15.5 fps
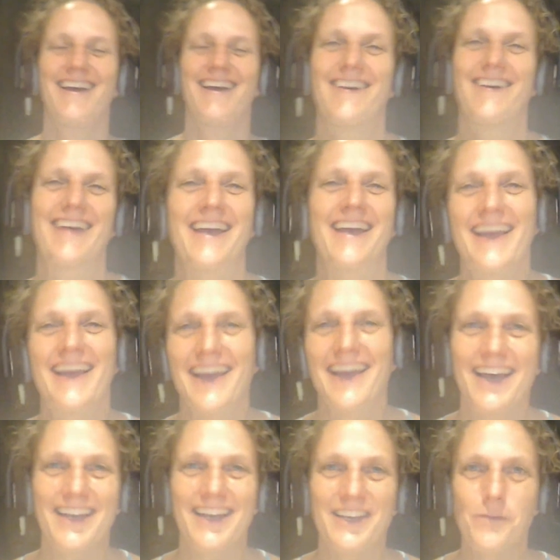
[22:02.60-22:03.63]
Okay,
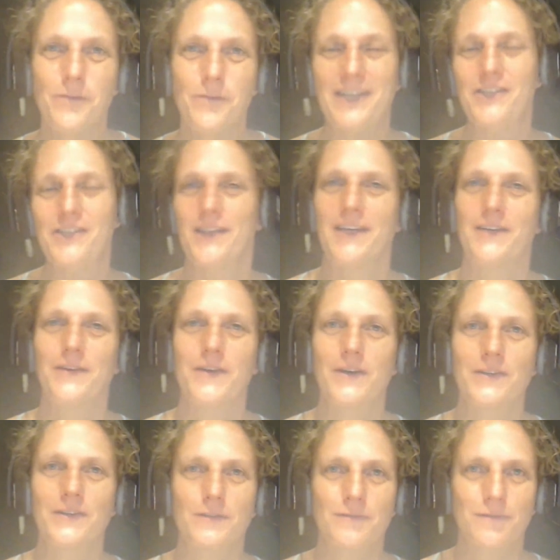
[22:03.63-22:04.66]
and you mentioned that you go
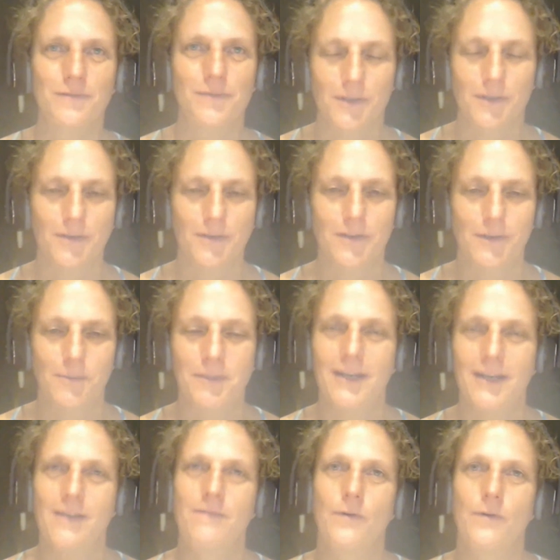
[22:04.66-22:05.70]
to, you're
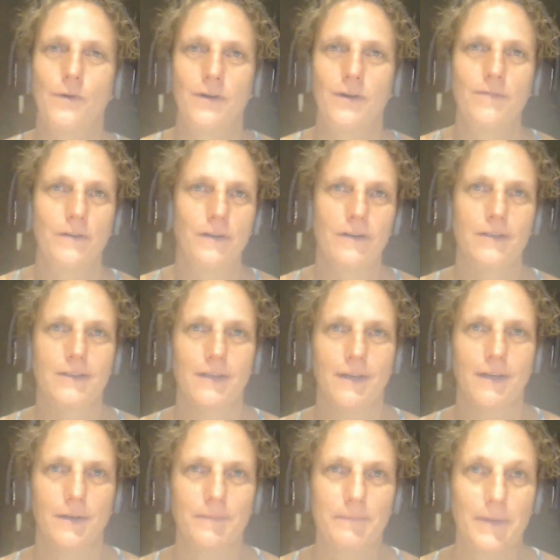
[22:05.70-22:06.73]
planning 4 different,
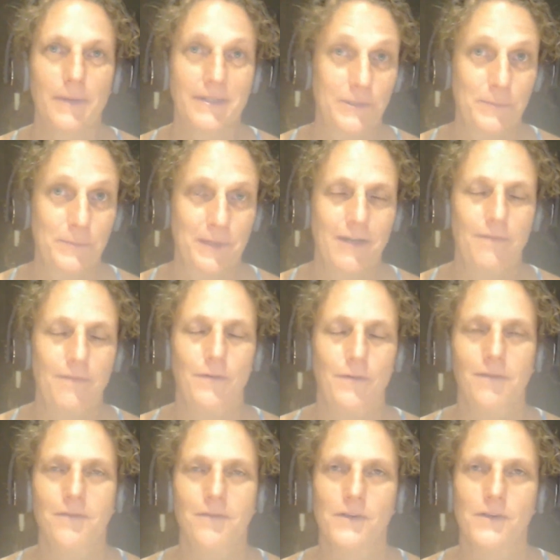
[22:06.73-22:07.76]
participating in 4
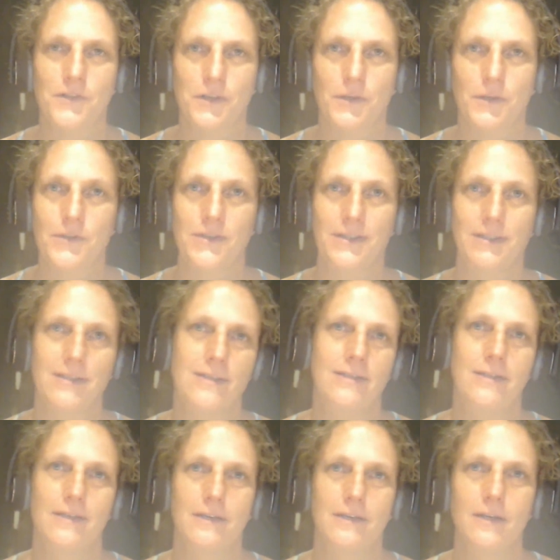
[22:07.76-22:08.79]
different shows
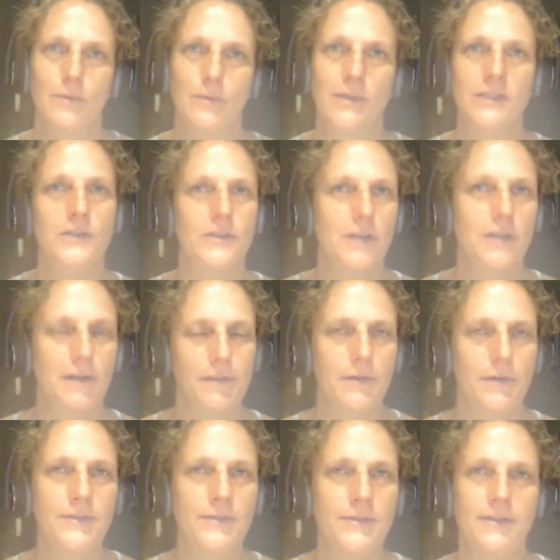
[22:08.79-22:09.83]
this year. Which are
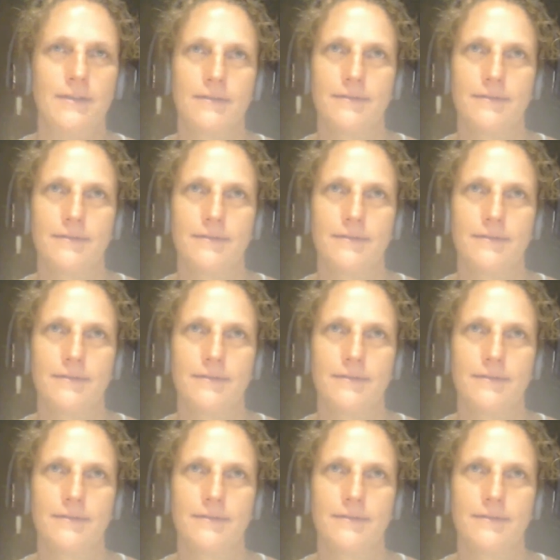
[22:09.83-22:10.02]
those?